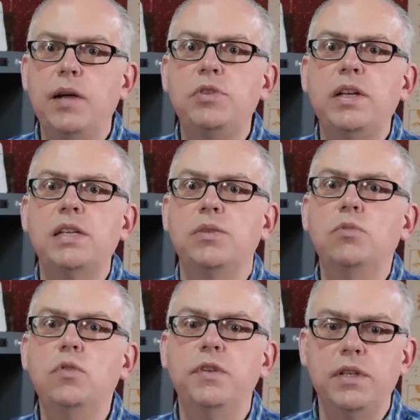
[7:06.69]
object hasn't
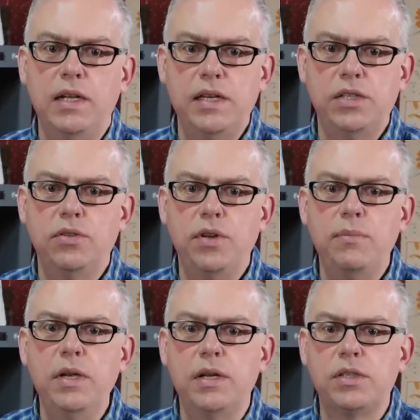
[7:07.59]
moved in the last
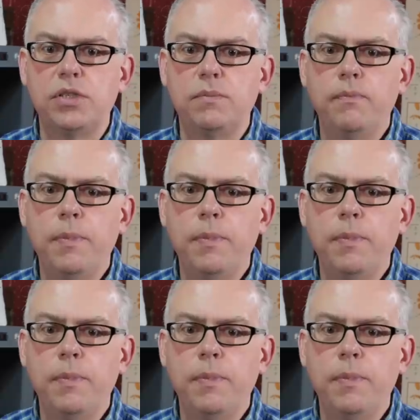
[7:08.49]
thirty minutes.